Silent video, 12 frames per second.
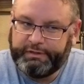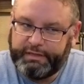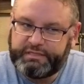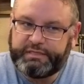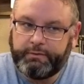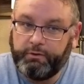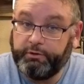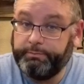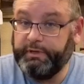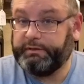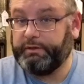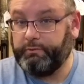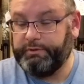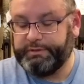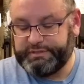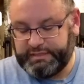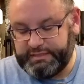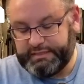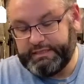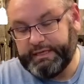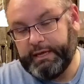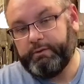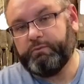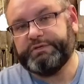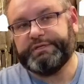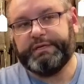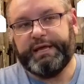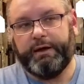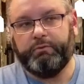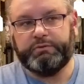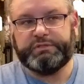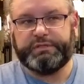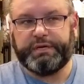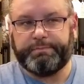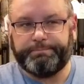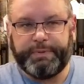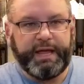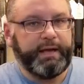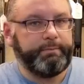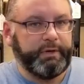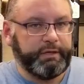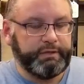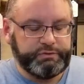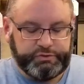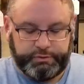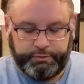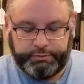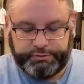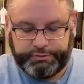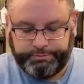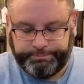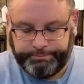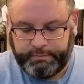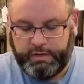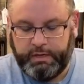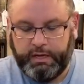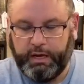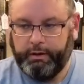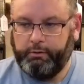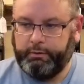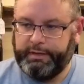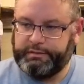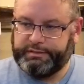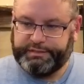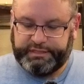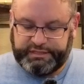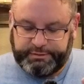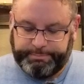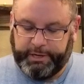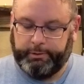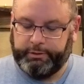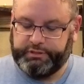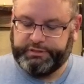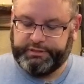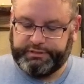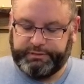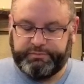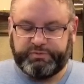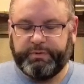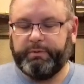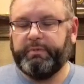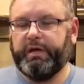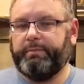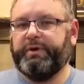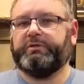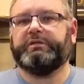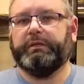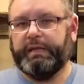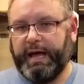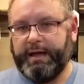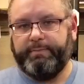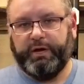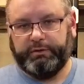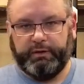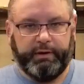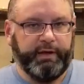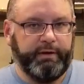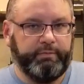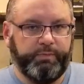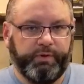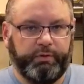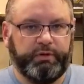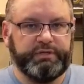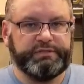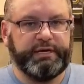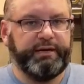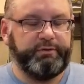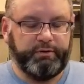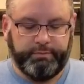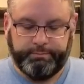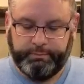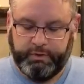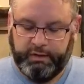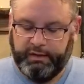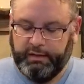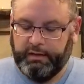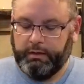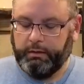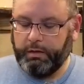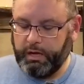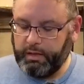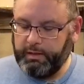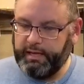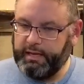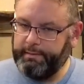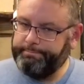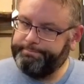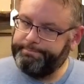yes, I will admit that when the CC9 was announced, I had my concerns. I don't like to disparage systems, but I'm not about to lie about their capabilities either. Luckily,